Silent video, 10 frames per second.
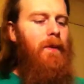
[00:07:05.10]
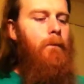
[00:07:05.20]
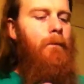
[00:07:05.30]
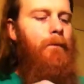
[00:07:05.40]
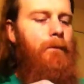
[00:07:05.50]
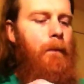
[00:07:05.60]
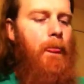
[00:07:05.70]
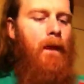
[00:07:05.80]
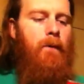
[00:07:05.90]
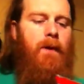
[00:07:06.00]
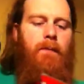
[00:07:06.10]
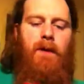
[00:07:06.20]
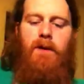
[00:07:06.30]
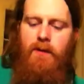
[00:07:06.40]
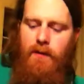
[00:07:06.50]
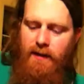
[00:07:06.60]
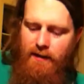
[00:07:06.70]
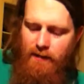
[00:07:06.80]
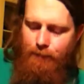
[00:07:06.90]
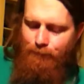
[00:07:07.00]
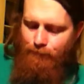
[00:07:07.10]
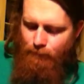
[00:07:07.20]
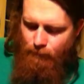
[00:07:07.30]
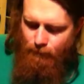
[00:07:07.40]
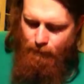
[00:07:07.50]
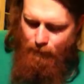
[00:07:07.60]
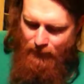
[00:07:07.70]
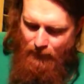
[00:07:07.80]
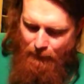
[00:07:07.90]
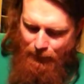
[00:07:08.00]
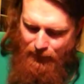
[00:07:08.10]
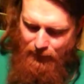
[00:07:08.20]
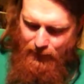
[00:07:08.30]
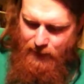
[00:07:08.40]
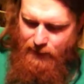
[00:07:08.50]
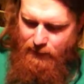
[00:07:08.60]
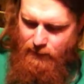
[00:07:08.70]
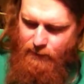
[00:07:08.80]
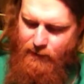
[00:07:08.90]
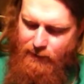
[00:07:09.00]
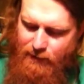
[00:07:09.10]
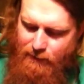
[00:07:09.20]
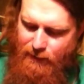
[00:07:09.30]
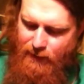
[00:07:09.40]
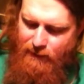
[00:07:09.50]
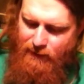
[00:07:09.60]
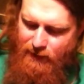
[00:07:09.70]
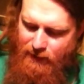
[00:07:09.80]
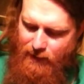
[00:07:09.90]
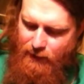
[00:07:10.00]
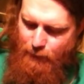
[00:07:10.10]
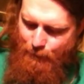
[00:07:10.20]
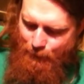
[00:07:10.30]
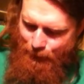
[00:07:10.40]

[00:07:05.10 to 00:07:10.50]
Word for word: Mm. What I'm going to do is eat a little bit, bit of this later